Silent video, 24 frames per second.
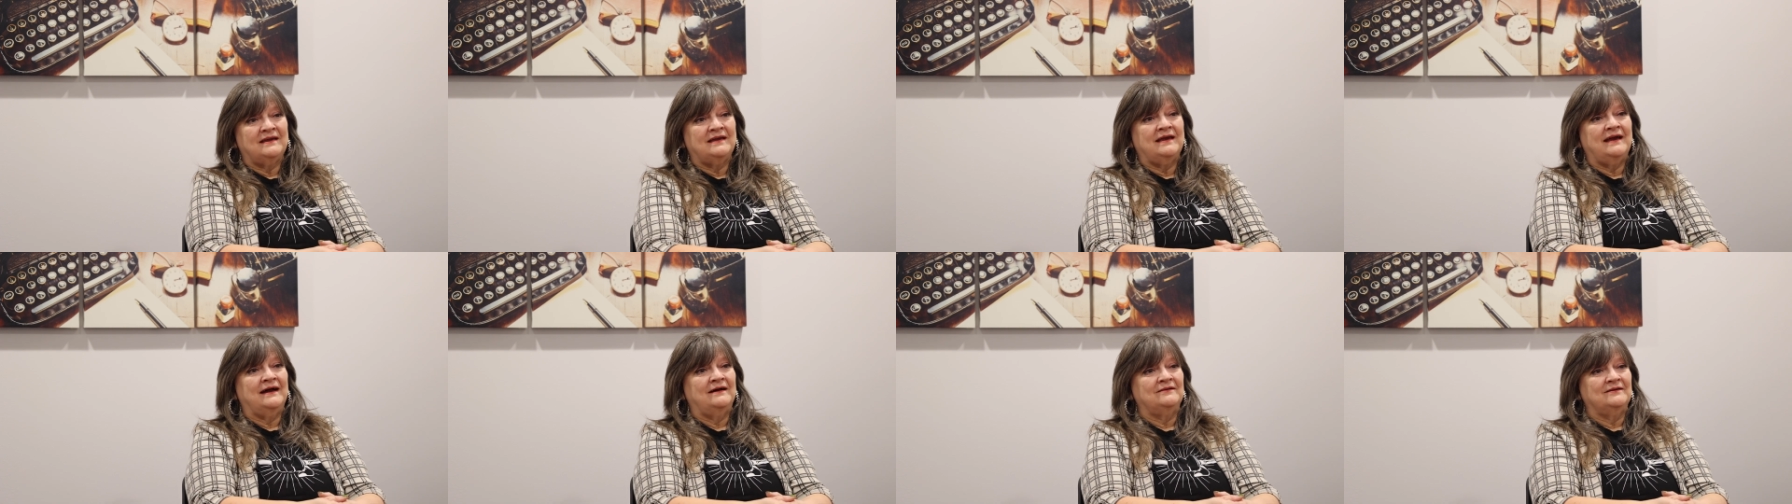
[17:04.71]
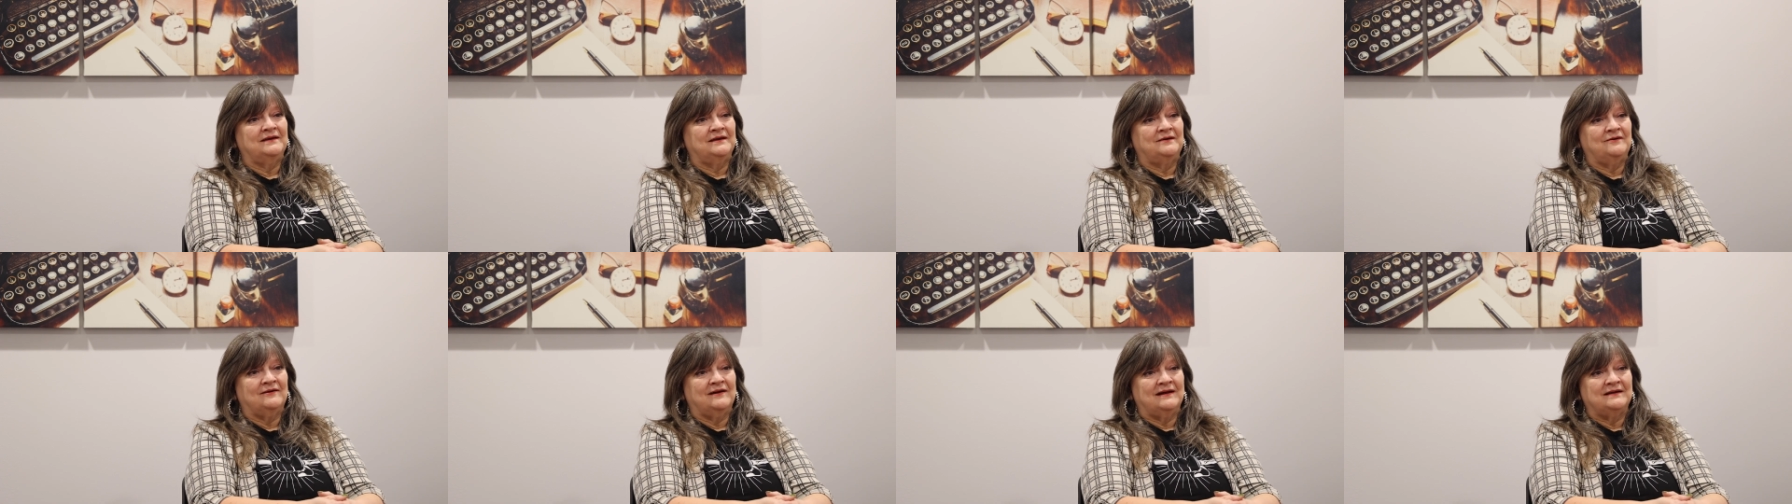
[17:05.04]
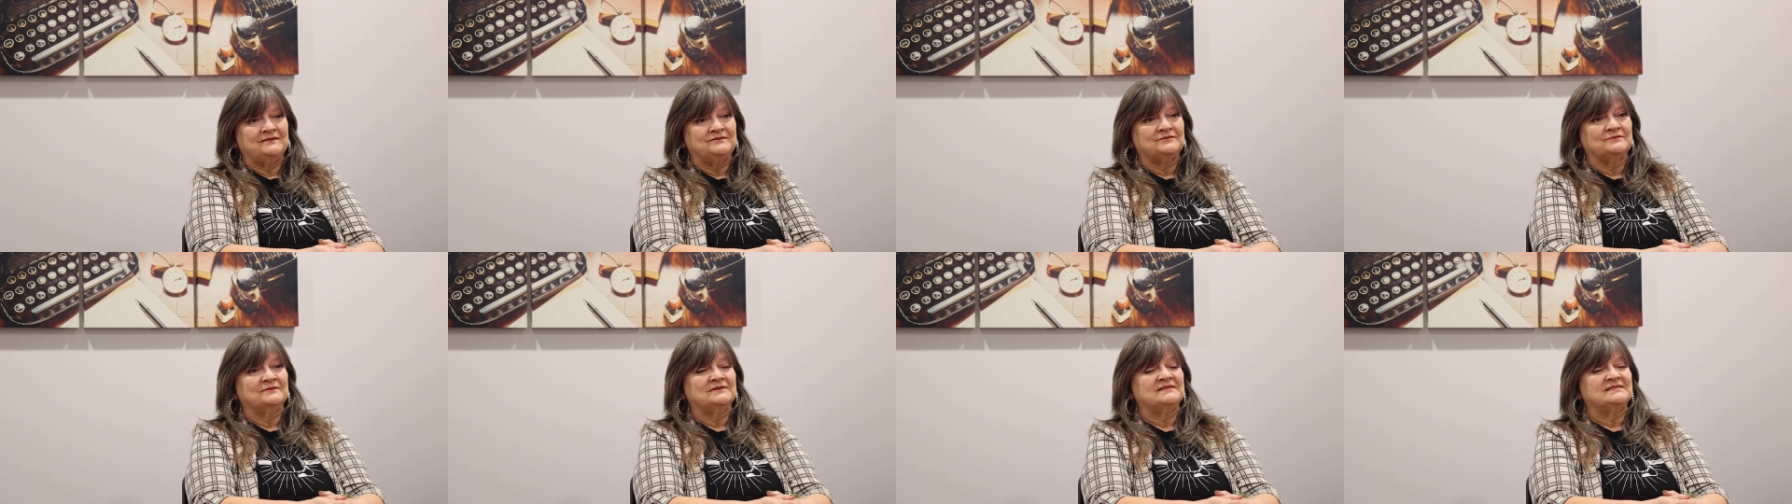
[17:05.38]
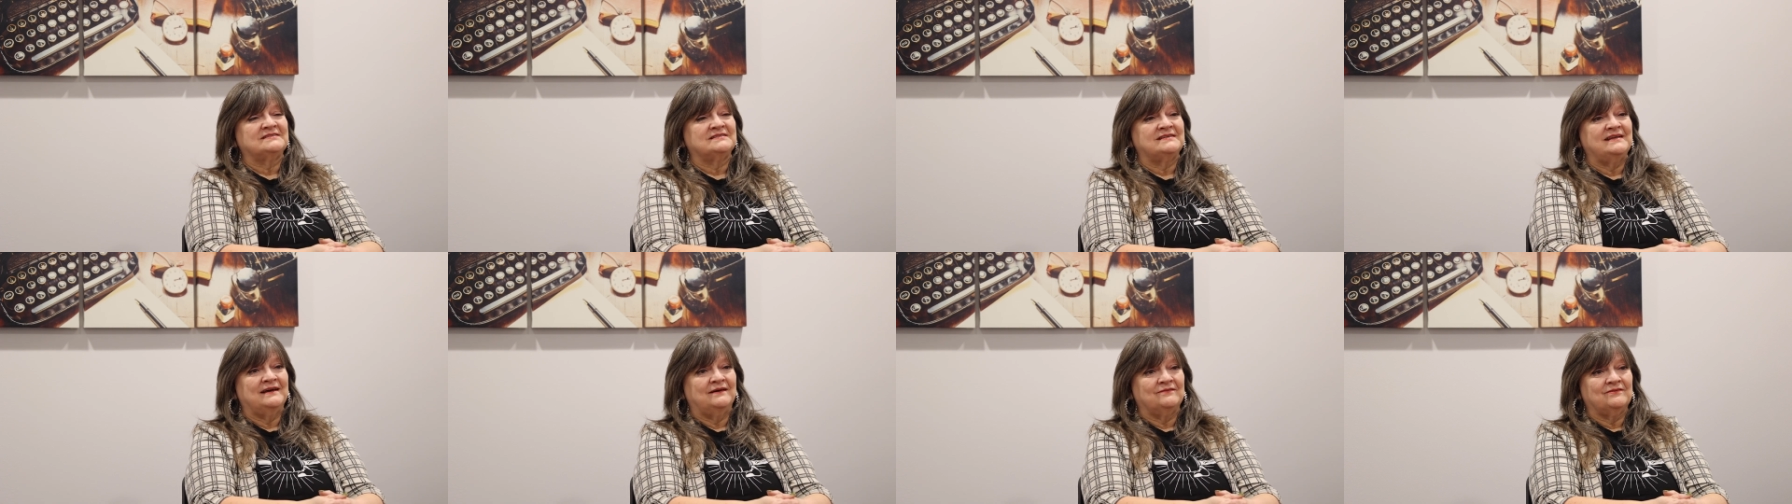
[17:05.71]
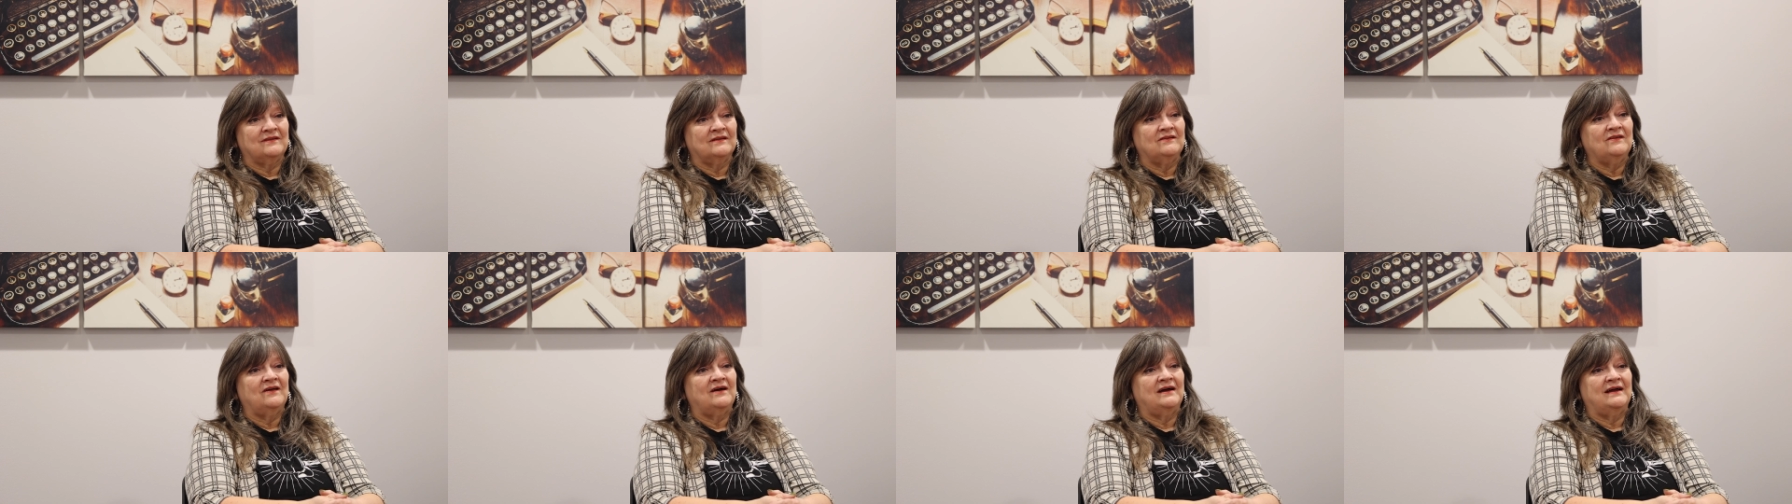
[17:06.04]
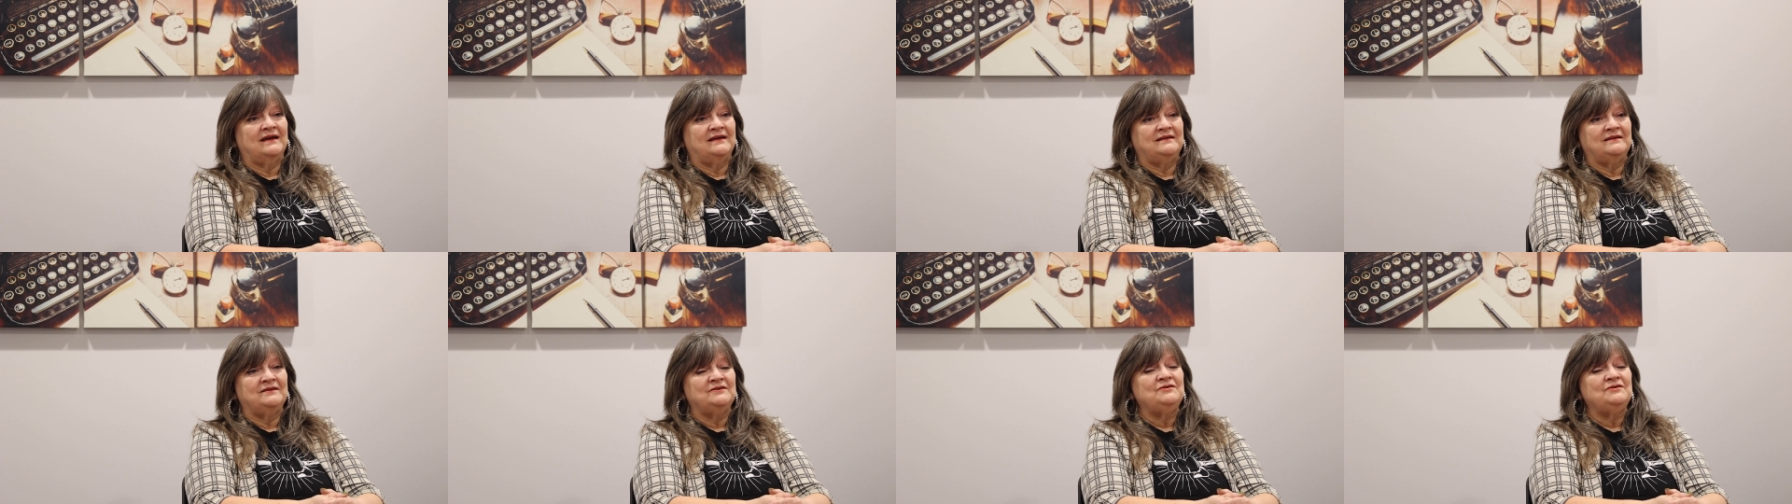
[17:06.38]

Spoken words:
Cowley graduates down the line,